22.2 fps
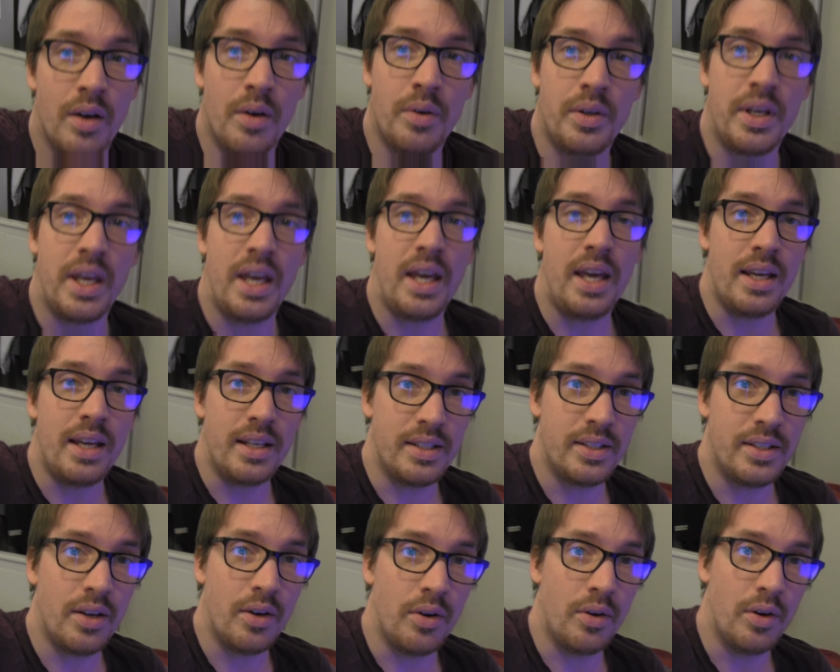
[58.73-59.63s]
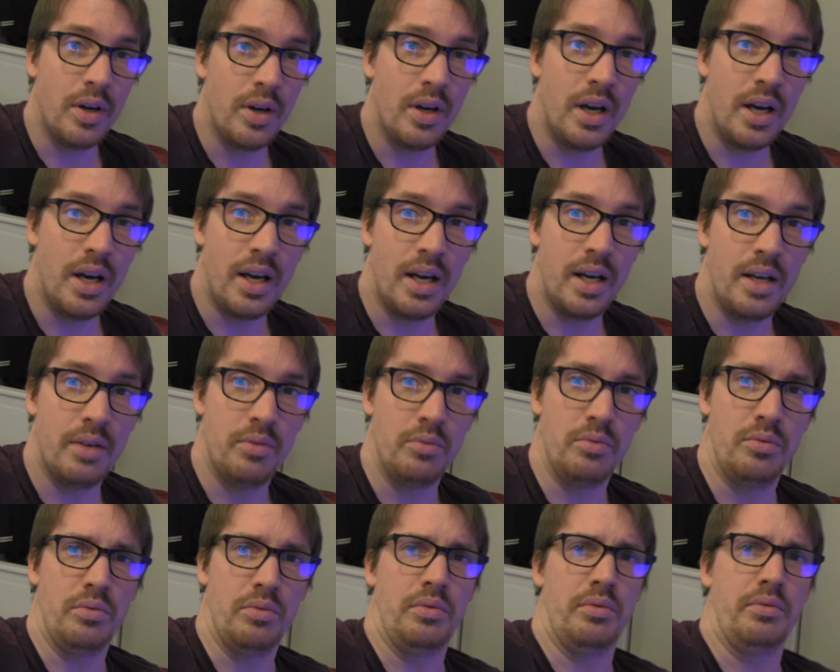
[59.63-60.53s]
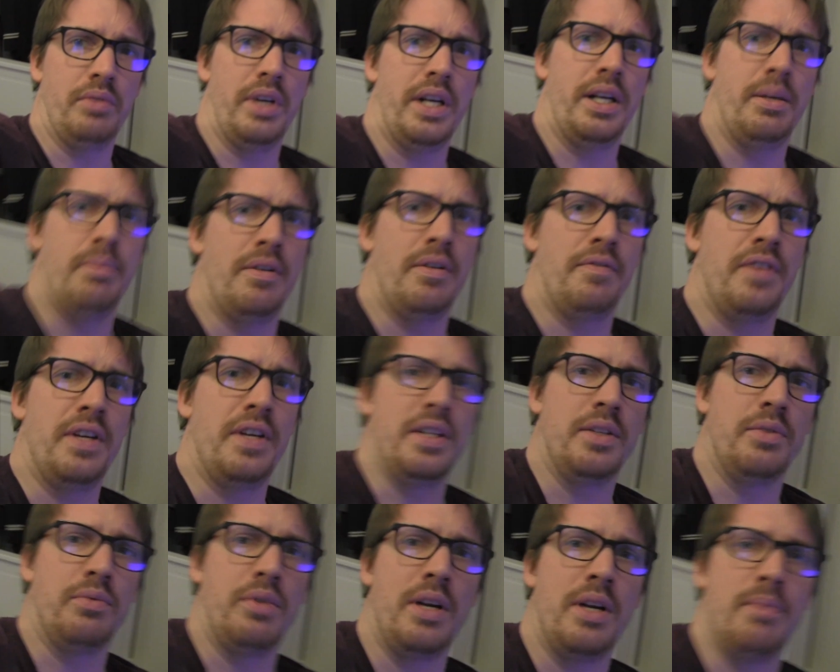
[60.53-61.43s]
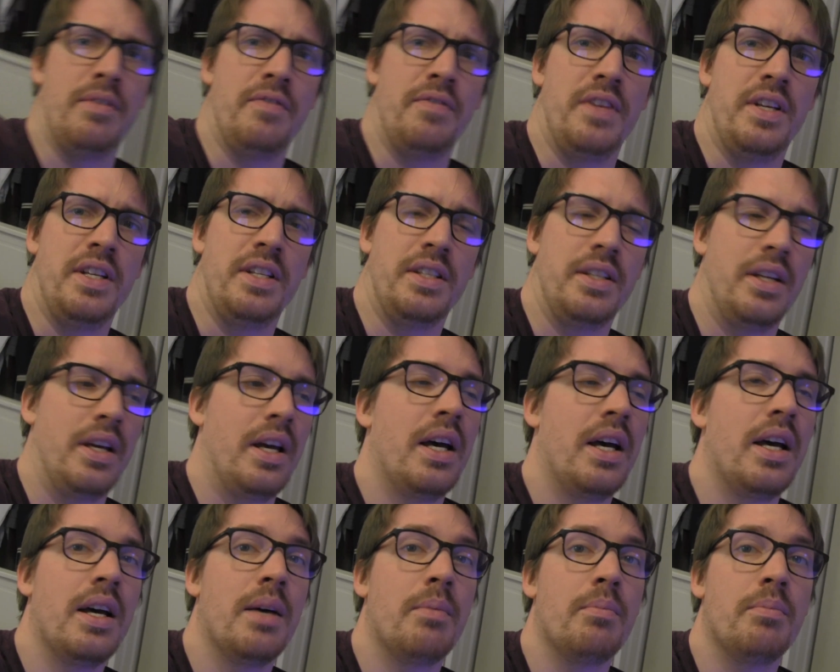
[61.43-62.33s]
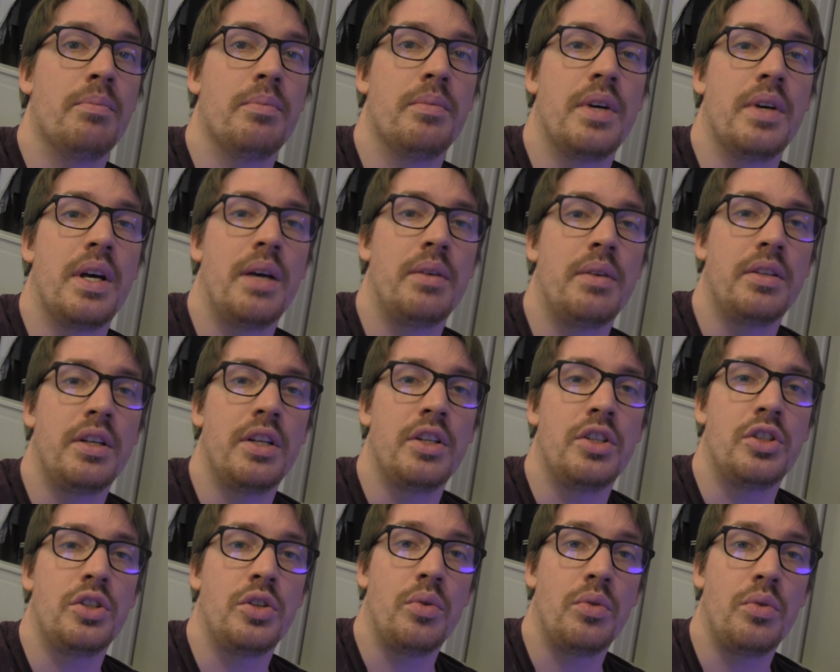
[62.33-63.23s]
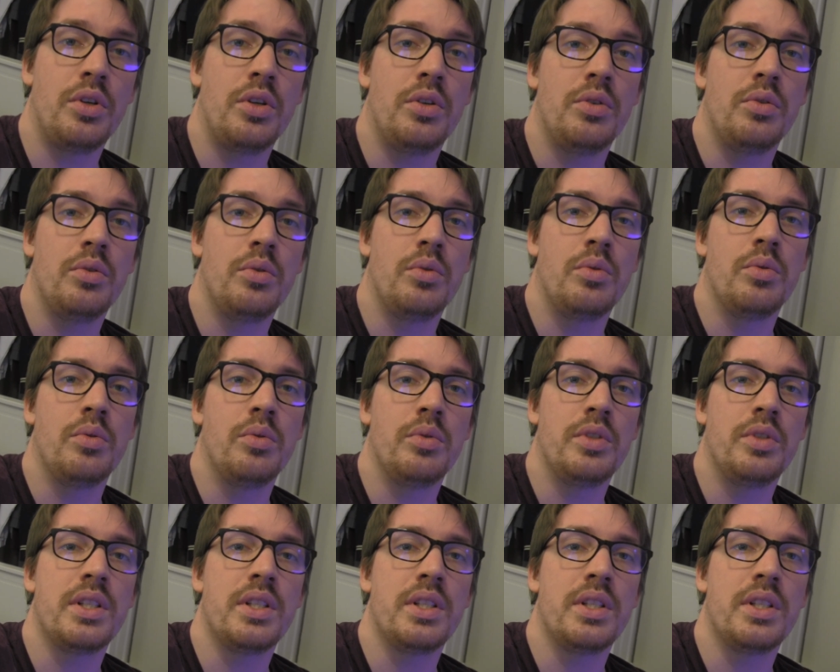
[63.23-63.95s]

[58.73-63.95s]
Okay, so, right in my face. I'm gonna show you